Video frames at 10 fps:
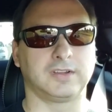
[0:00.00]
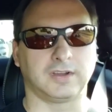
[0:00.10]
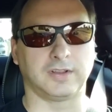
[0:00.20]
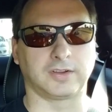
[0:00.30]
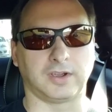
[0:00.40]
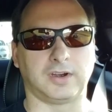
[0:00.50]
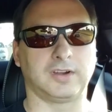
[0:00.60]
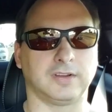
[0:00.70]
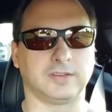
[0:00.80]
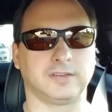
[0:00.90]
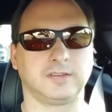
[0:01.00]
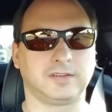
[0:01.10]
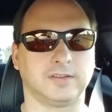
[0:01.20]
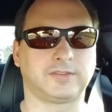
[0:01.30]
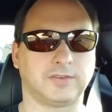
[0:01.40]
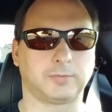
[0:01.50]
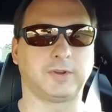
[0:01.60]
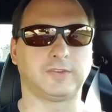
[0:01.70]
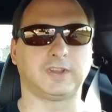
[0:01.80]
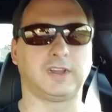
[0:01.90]
on the car, and see if it
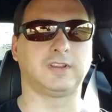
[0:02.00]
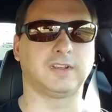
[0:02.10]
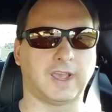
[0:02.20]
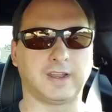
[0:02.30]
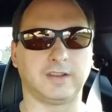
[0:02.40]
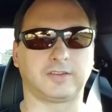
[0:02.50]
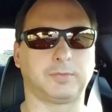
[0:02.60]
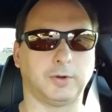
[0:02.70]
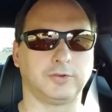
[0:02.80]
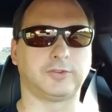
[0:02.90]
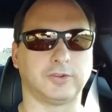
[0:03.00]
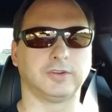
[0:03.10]
brings any added exposure.